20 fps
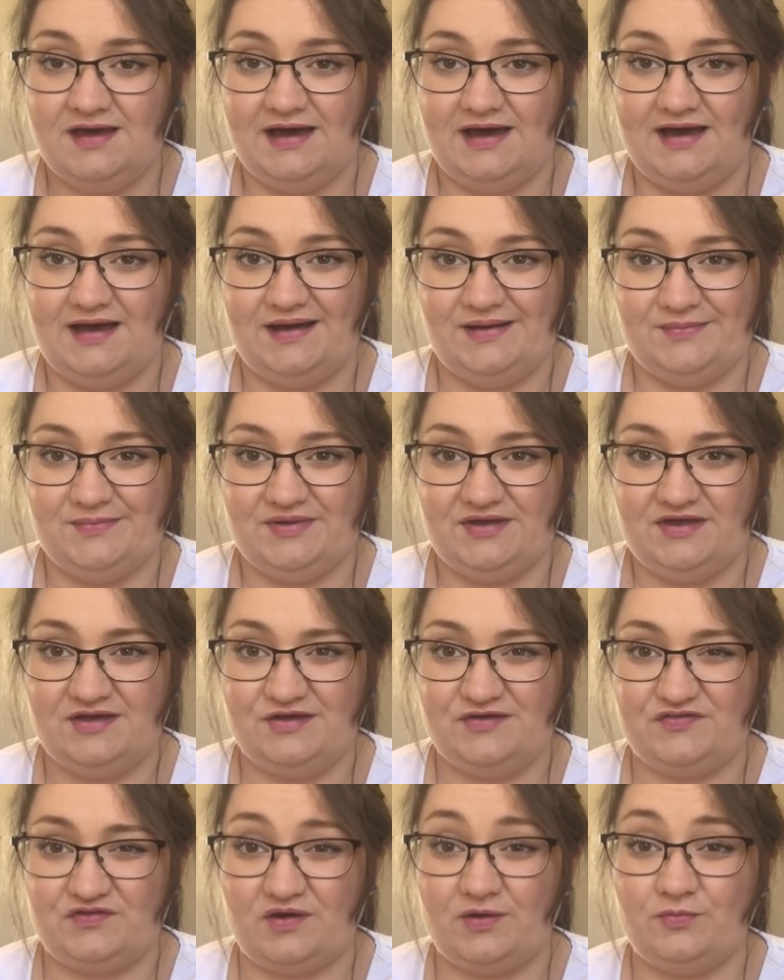
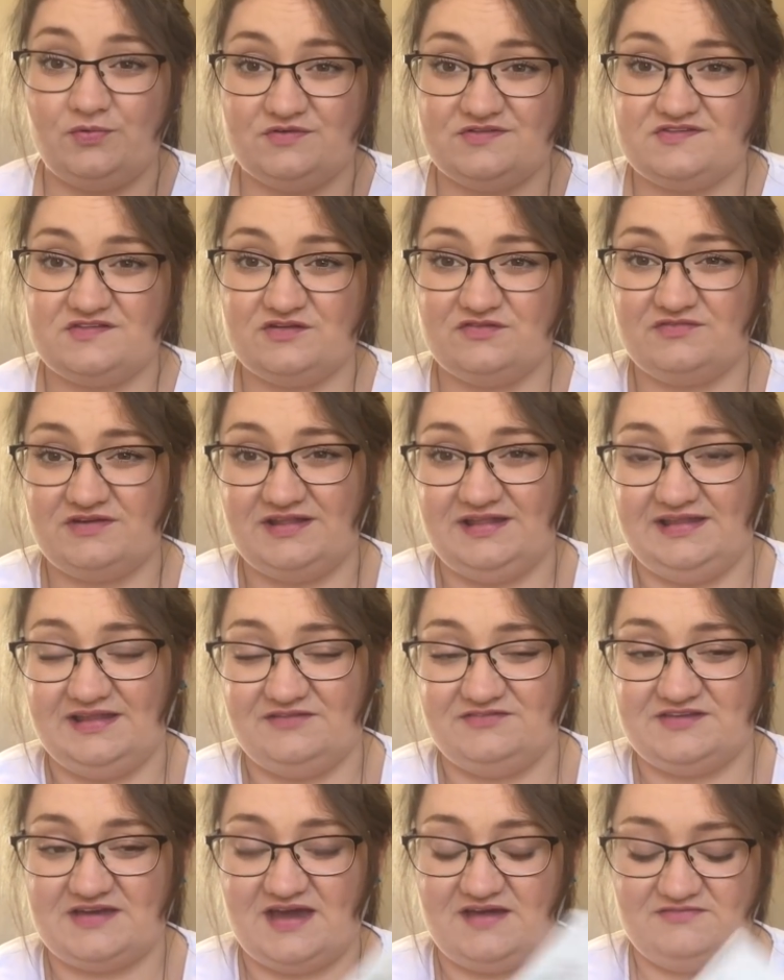So I would still really
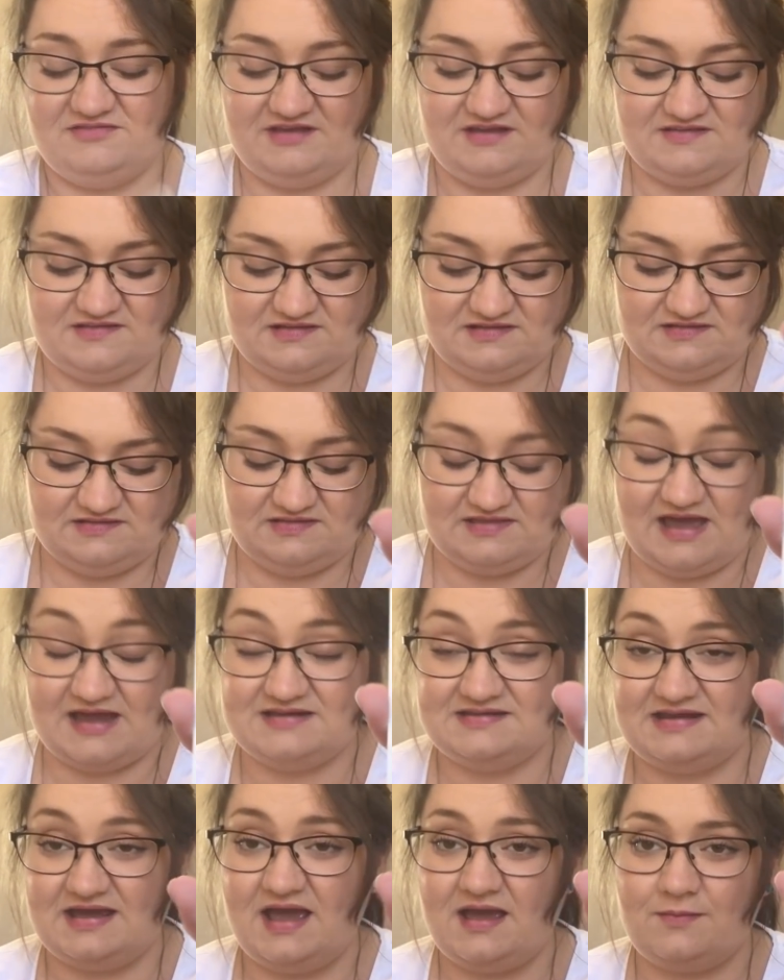love to have
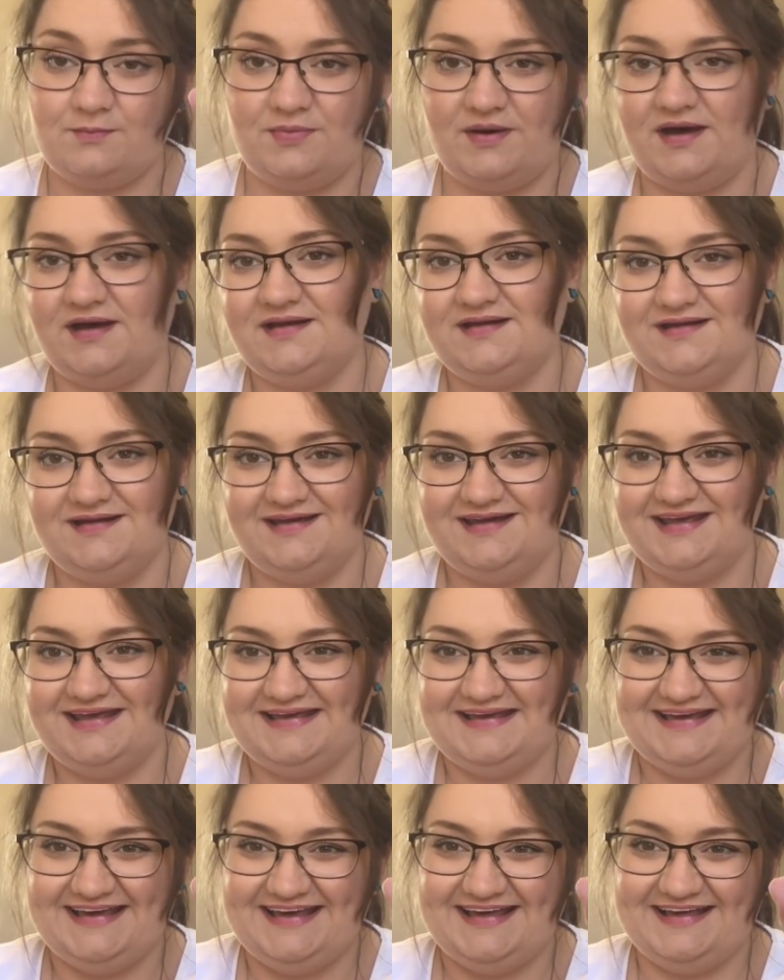that deck, but
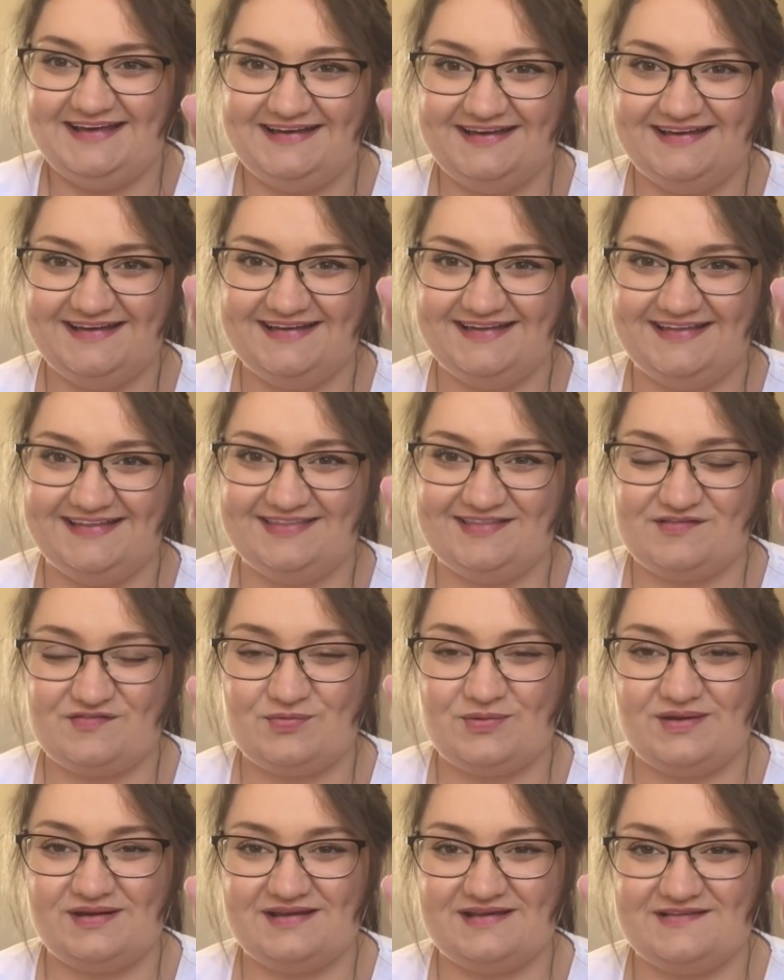
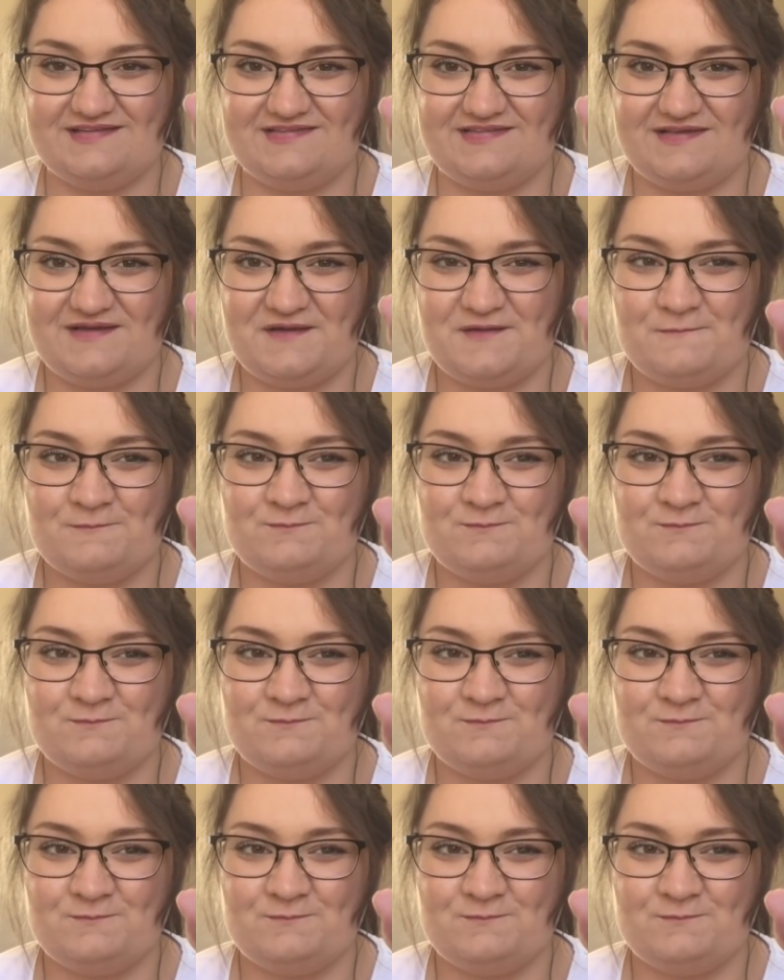this one is